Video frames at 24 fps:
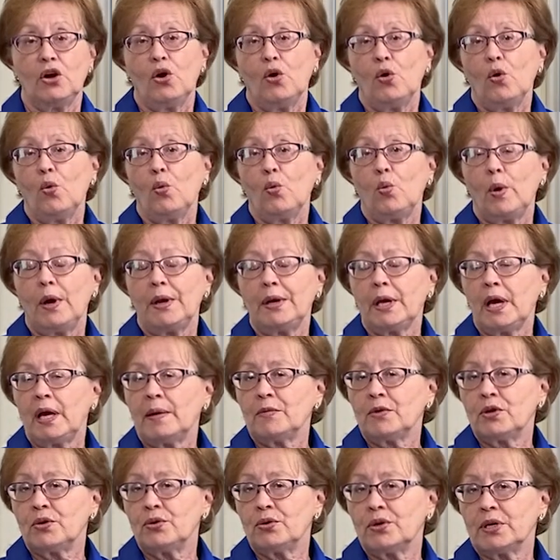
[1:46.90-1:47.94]
When I'm
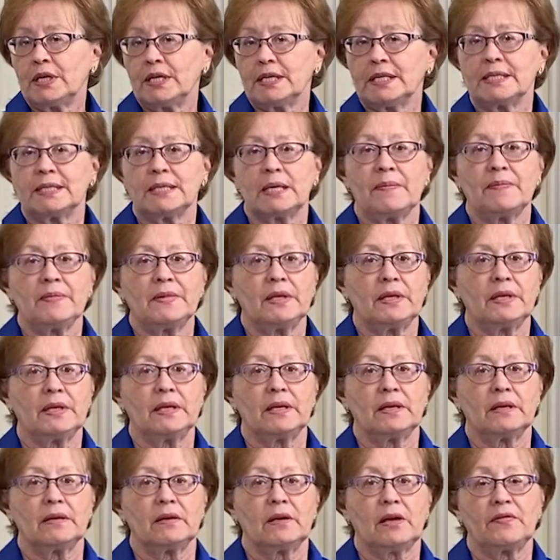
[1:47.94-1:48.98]
cooking
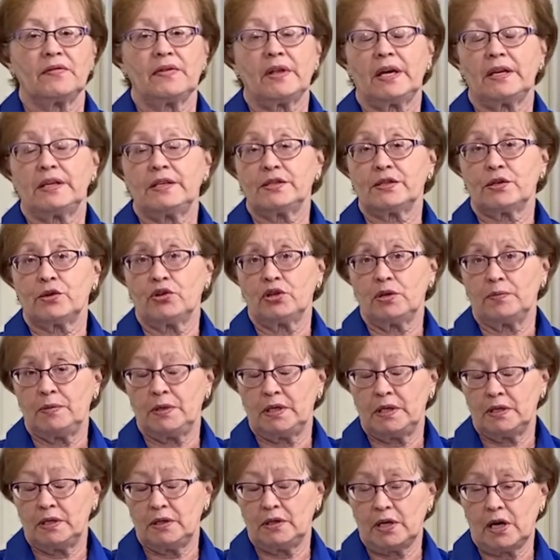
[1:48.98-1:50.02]
something that is going to
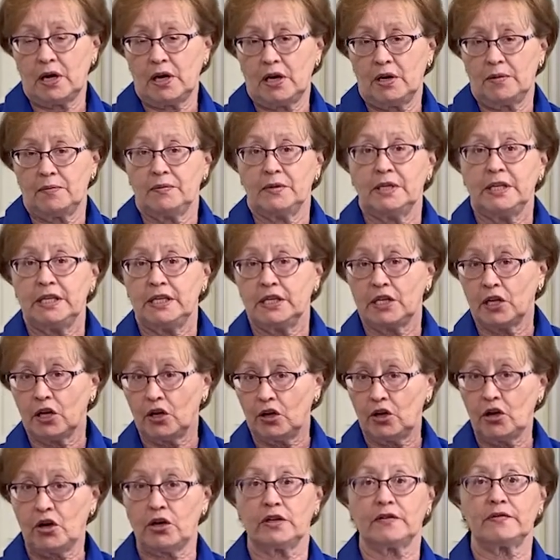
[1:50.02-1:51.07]
be needing a
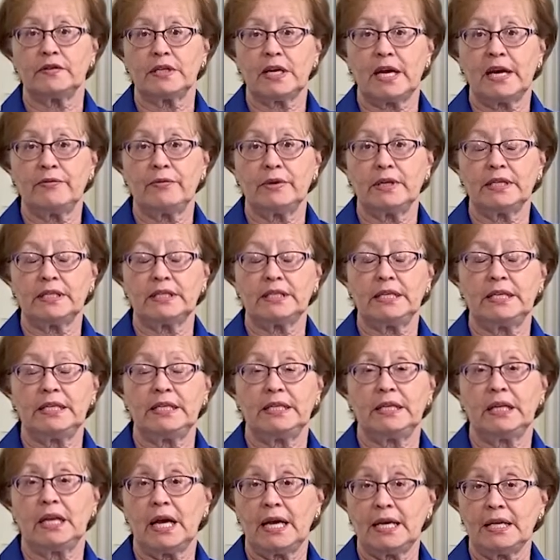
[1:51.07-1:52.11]
lot of direct heat,
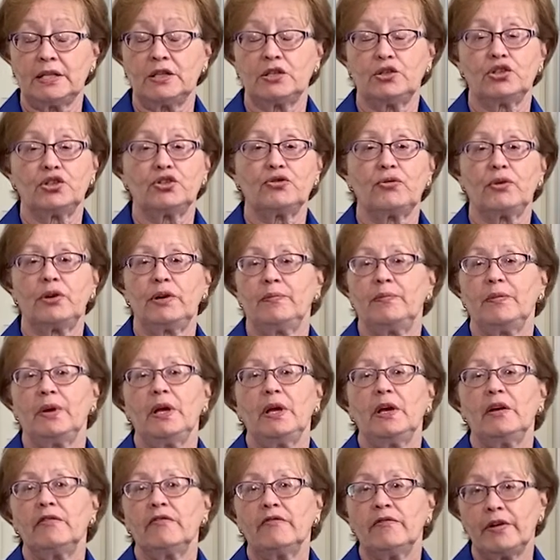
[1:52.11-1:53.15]
like the shrimp,
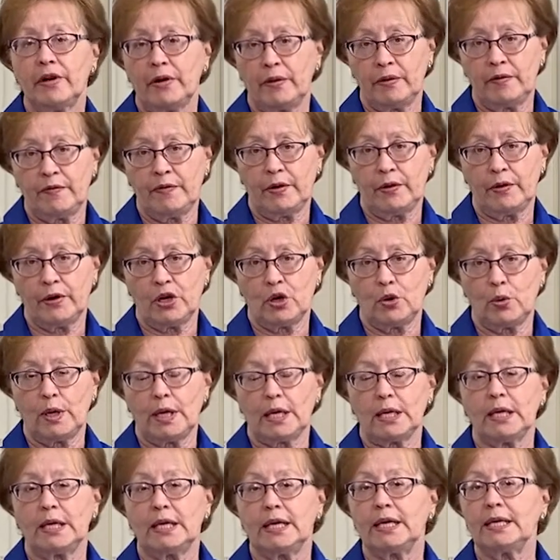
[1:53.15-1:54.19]
very, very
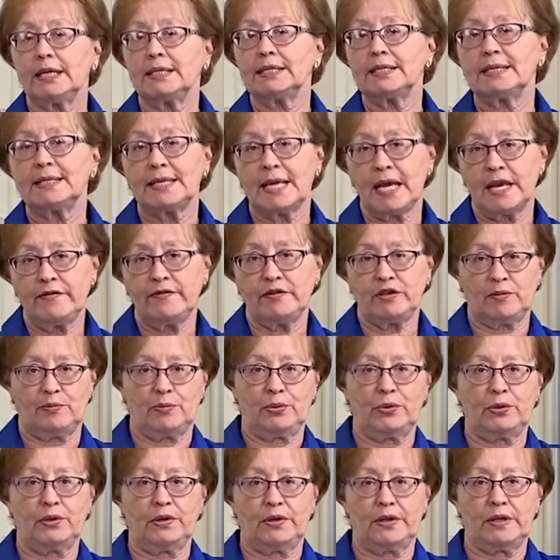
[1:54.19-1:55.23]
quickly, it's safe to
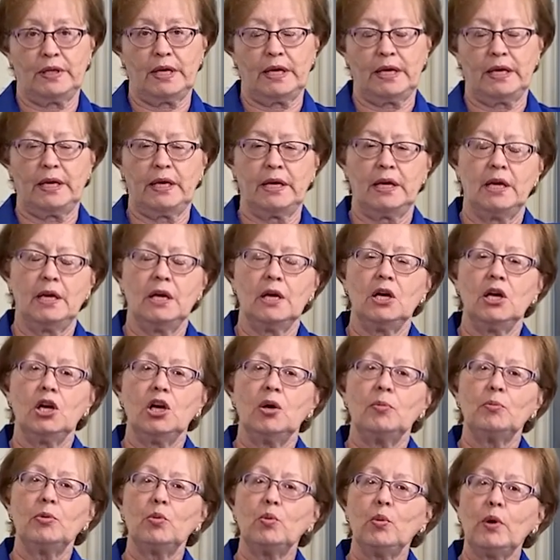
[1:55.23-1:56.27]
put it there.
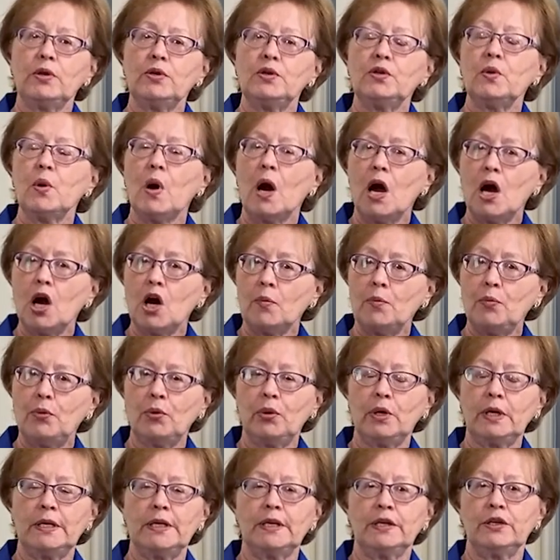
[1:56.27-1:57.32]
But when you are
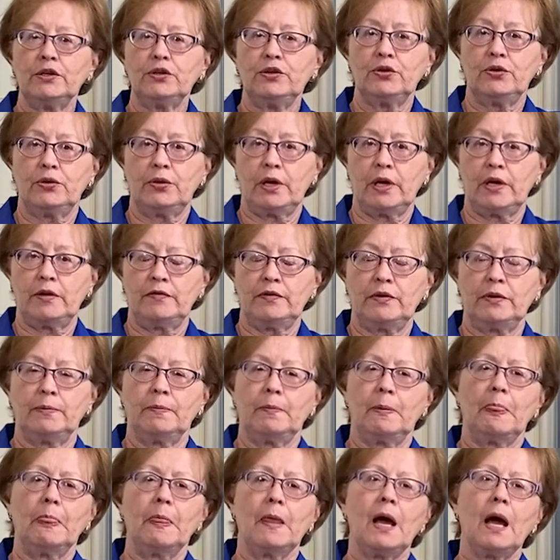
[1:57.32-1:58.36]
broiling in your oven,
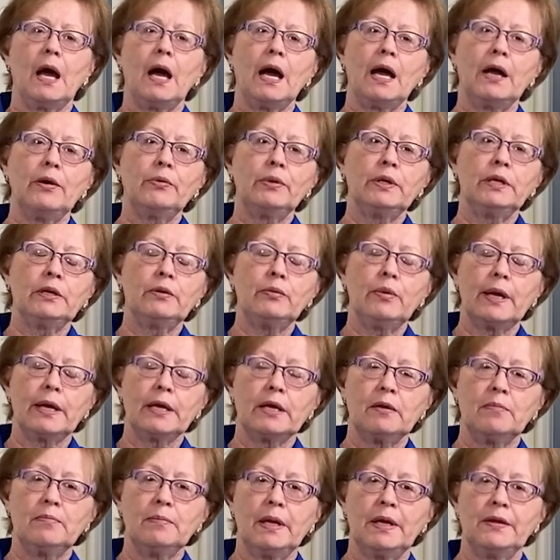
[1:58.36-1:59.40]
I really
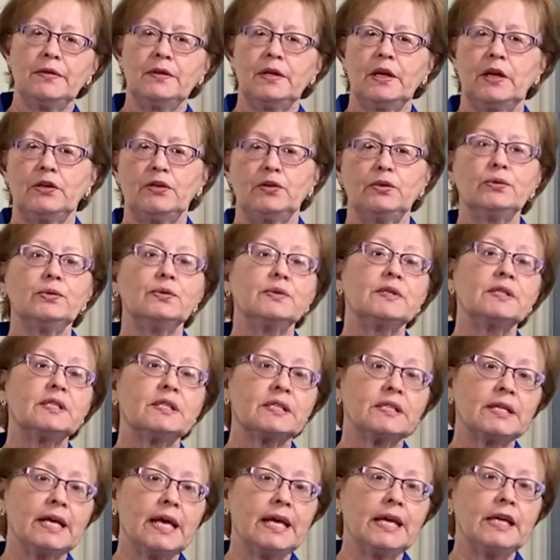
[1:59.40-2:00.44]
recommend that you
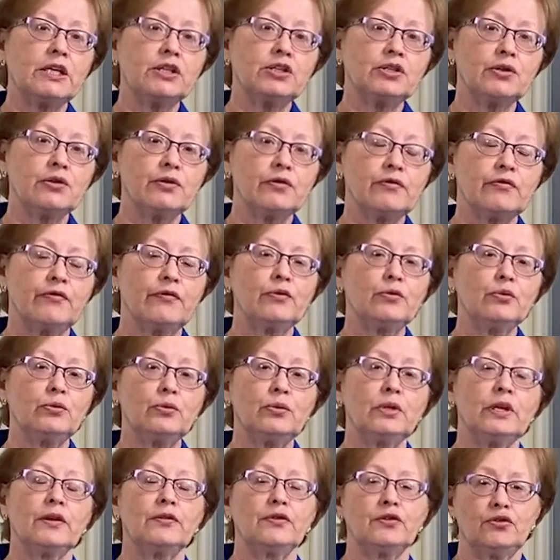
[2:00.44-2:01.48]
stage the food
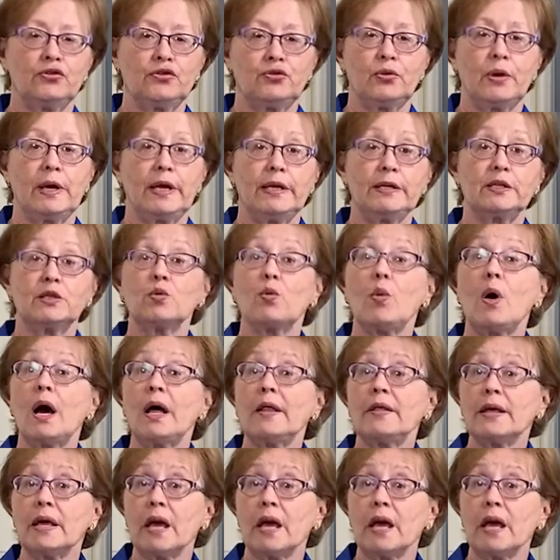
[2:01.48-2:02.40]
and the trays while the